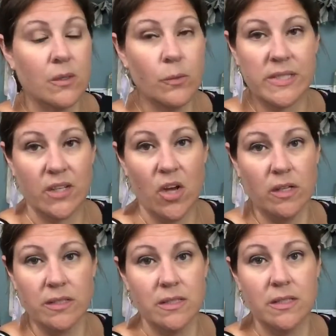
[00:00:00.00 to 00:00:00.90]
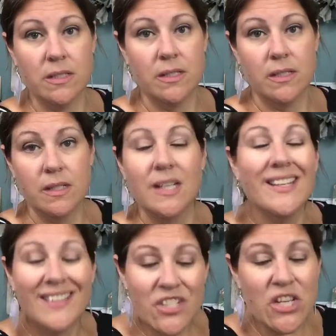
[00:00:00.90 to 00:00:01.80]
what's it called?
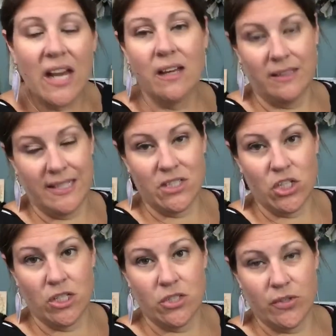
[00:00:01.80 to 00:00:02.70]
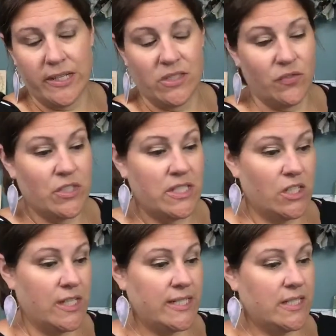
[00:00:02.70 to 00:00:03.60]
The Jack-o'-lantern transfer
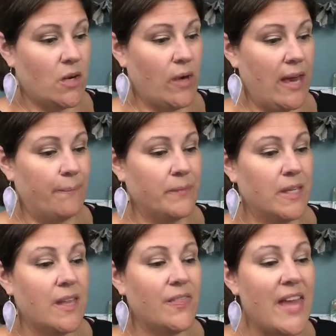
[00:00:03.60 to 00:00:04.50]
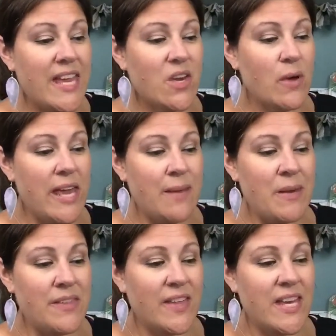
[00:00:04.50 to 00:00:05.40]
series. Okay. Thank you,
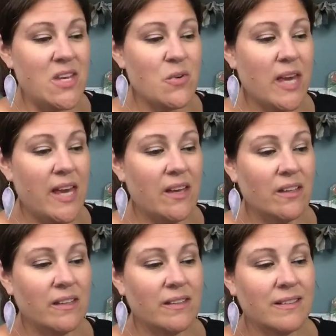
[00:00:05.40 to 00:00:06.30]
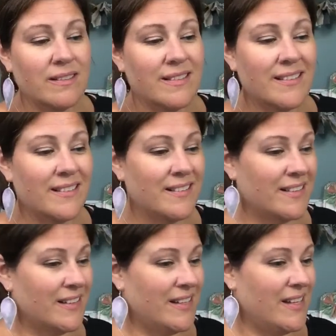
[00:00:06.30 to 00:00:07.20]
Amy. Thank you, Gail.
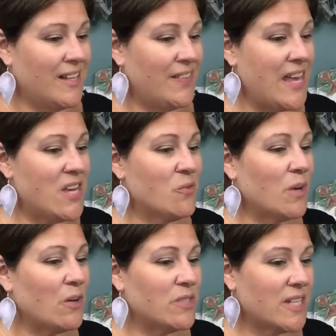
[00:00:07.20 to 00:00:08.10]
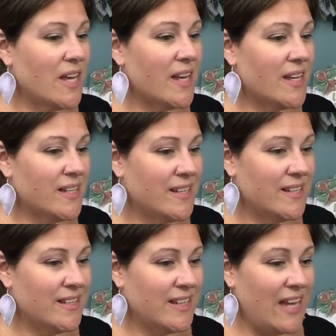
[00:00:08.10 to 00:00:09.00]
Thank you, Rosa.
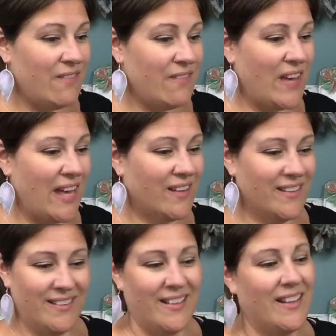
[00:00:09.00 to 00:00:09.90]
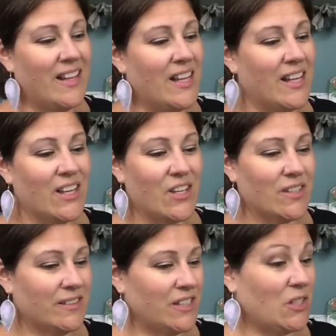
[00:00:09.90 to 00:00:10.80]
And Beth.
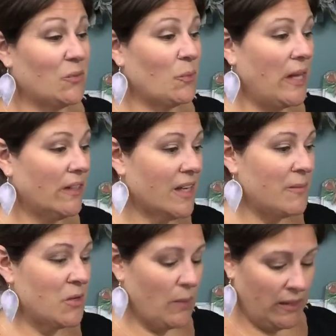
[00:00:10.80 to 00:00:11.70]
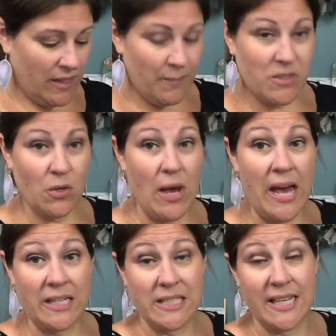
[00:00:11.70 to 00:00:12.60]
You're welcome. You're welcome. So
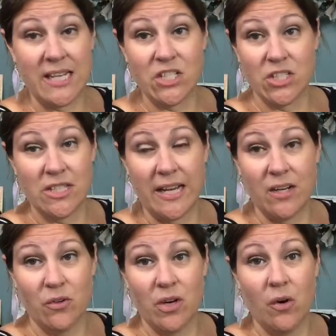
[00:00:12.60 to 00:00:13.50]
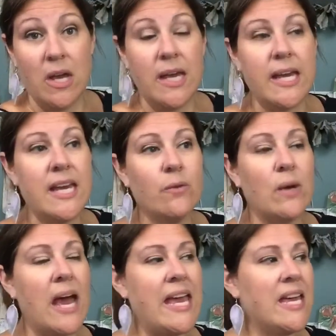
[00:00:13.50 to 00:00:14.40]
honestly, I just, I don't know. Eat
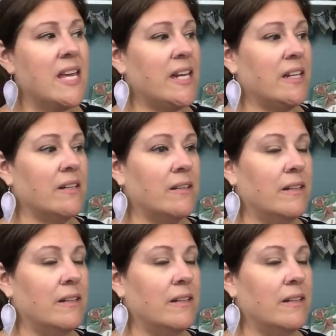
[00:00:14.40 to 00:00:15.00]
Ryan.